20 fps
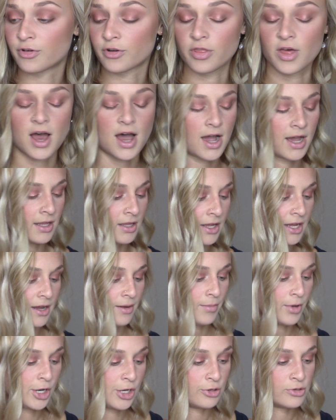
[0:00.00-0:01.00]
the highlight,
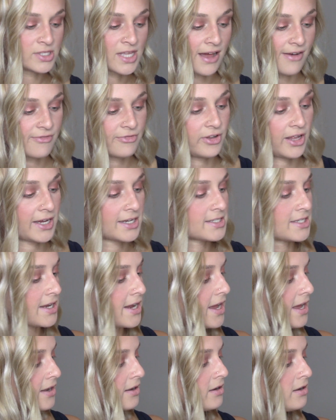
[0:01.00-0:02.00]
I'm going to use that Flex
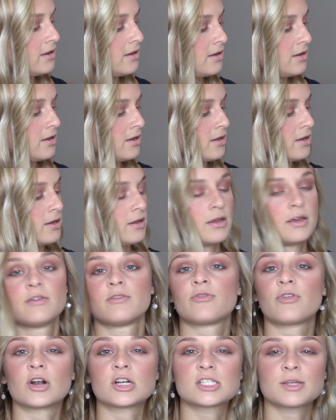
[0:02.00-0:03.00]
again.
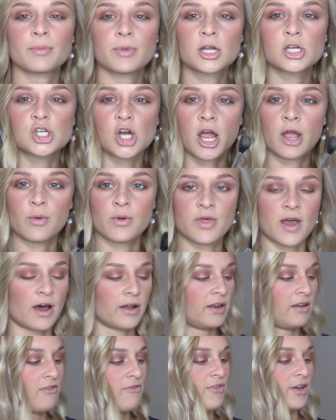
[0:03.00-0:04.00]
First, I'm going to try it
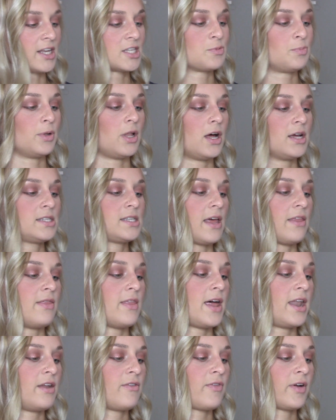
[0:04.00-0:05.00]
without any Fix Plus, and
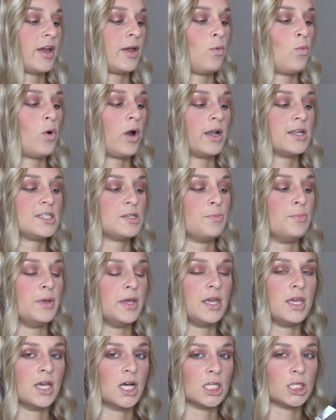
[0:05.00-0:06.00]
then if I want it to
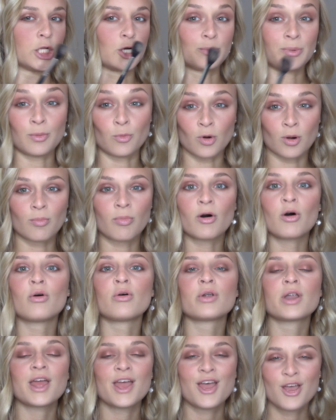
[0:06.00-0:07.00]
be a little bit more
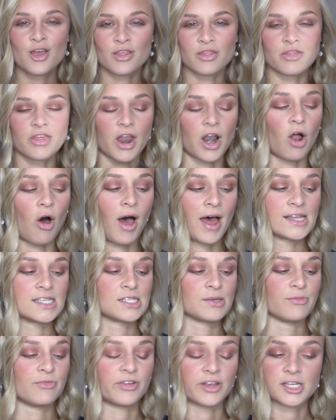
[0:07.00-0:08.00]
bold, then I'll add
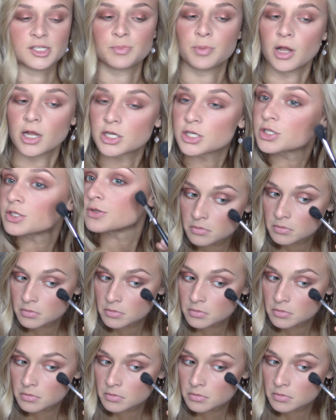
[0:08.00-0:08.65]
some Fix Plus.